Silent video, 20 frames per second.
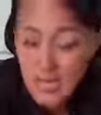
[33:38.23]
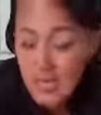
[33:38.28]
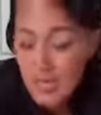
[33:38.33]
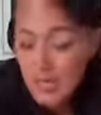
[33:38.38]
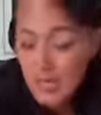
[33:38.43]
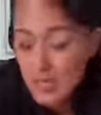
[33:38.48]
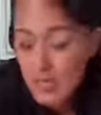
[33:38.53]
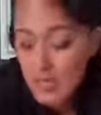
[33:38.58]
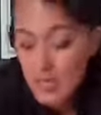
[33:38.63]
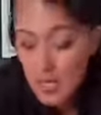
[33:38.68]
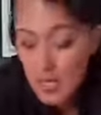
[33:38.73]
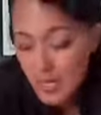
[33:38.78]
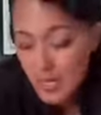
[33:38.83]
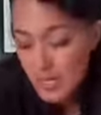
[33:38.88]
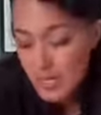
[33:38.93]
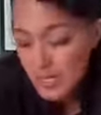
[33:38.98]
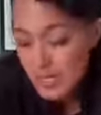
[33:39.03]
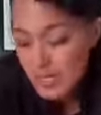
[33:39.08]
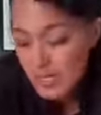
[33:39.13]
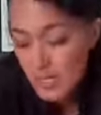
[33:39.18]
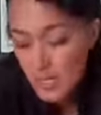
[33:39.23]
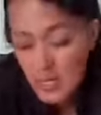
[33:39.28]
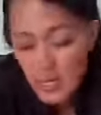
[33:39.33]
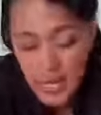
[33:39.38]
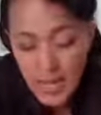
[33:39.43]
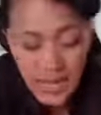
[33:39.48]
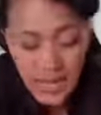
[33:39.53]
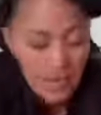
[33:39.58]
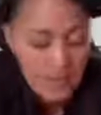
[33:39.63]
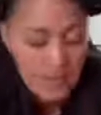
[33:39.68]
I like the nuttiness that
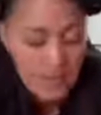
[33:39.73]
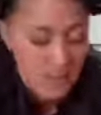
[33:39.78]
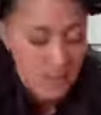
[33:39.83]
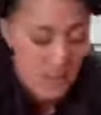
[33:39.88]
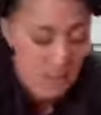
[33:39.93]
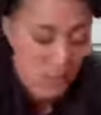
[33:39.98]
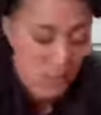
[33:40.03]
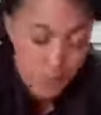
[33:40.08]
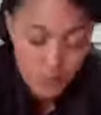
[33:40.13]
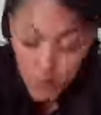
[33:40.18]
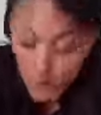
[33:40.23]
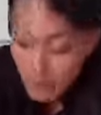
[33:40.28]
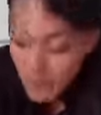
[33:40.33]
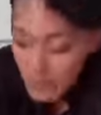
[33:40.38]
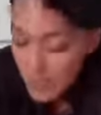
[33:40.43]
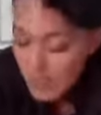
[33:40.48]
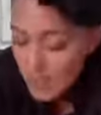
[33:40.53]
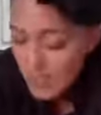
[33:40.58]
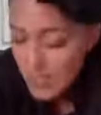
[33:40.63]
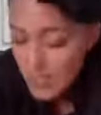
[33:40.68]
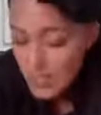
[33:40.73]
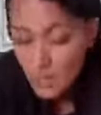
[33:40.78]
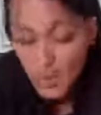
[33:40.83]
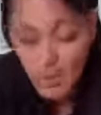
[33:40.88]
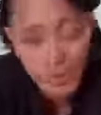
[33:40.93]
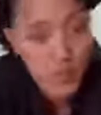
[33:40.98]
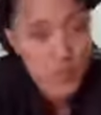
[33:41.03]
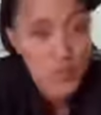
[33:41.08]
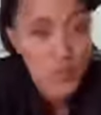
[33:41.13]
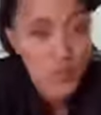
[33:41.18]
it adds to the ramen.
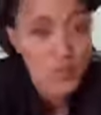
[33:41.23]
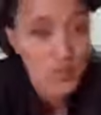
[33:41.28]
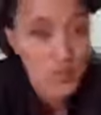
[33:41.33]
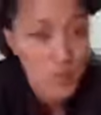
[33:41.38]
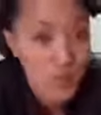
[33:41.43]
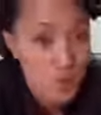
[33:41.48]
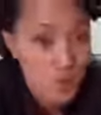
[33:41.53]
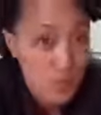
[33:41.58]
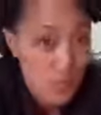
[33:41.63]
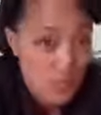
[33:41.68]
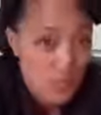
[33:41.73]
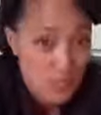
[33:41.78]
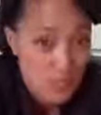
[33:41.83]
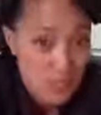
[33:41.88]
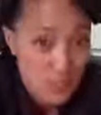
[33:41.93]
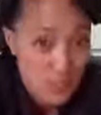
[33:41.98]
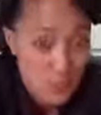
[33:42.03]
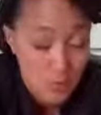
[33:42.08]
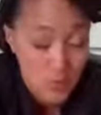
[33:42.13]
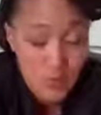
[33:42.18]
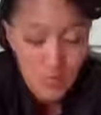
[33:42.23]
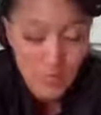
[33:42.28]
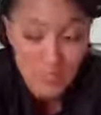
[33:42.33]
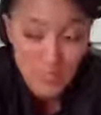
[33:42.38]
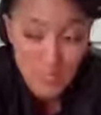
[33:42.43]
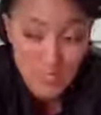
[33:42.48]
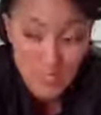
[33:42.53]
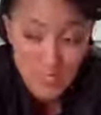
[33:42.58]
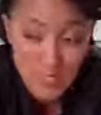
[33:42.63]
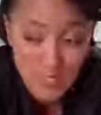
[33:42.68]
So I used 2 teaspoons
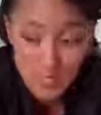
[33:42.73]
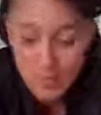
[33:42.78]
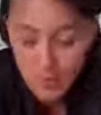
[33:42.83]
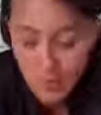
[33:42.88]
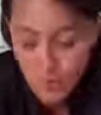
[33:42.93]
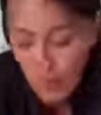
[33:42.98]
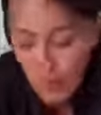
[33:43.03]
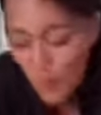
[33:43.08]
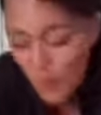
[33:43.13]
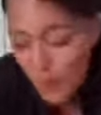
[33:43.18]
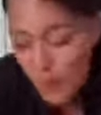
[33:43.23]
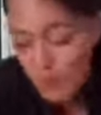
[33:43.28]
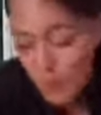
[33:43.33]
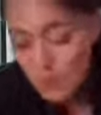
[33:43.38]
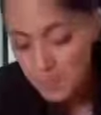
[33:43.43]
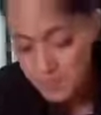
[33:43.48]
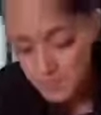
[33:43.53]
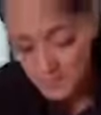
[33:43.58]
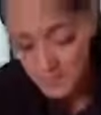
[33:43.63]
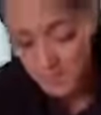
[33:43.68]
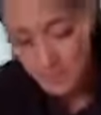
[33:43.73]
of sesame oil.